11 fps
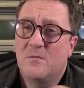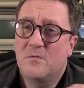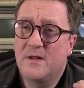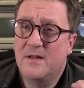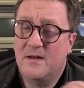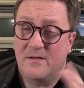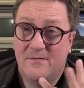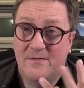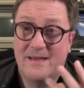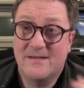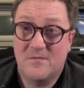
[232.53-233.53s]
when
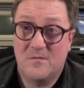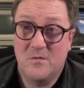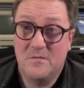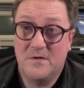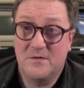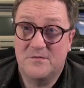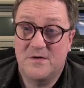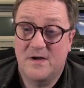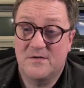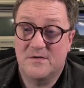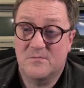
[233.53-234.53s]
this flow field
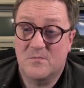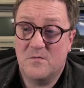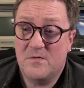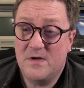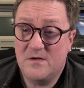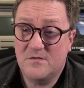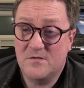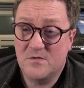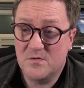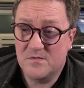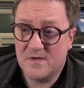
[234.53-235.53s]
changes, what we need to
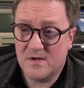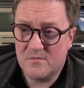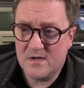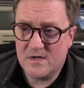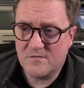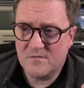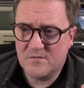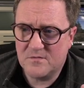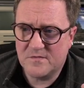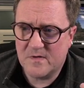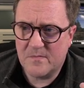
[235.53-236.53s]
do is that we need to
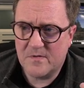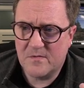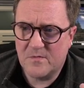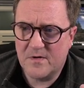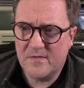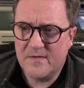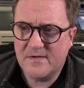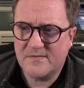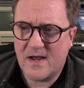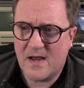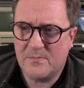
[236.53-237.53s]
do something when
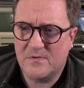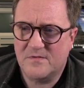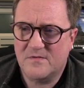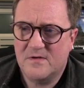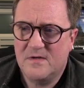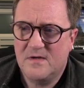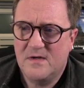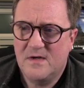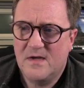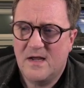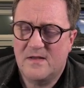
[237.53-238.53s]
this happens.
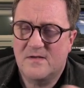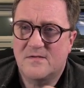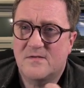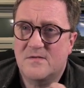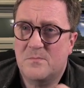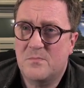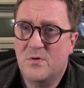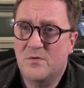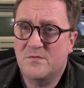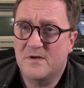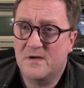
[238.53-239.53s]
This is a
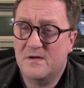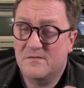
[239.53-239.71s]
posting